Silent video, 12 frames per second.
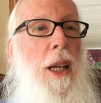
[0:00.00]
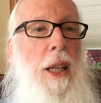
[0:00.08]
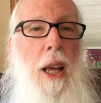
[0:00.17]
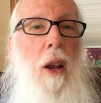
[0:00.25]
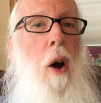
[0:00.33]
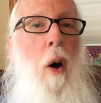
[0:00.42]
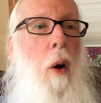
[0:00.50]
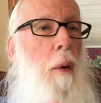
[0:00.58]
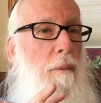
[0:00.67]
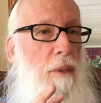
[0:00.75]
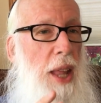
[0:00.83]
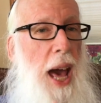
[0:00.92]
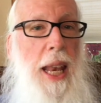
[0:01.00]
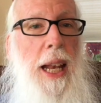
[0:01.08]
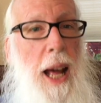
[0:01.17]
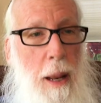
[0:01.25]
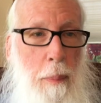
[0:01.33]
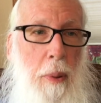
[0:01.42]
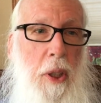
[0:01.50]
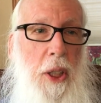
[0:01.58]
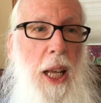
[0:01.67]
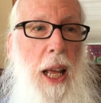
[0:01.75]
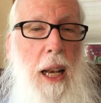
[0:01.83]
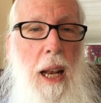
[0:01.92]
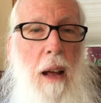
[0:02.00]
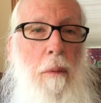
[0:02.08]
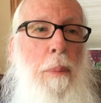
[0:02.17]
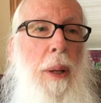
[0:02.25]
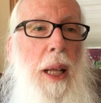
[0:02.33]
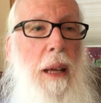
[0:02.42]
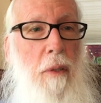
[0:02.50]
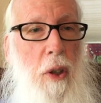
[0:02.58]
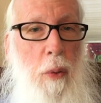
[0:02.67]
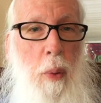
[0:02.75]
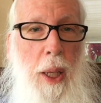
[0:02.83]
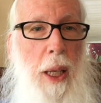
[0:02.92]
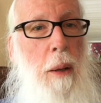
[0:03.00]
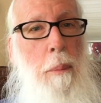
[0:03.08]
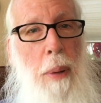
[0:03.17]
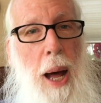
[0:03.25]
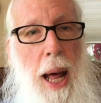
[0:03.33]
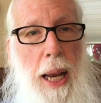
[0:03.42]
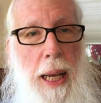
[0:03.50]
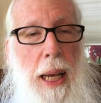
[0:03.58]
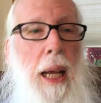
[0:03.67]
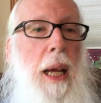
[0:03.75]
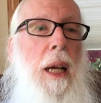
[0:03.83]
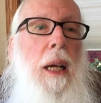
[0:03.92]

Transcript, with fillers: you know, 99% of believers within the body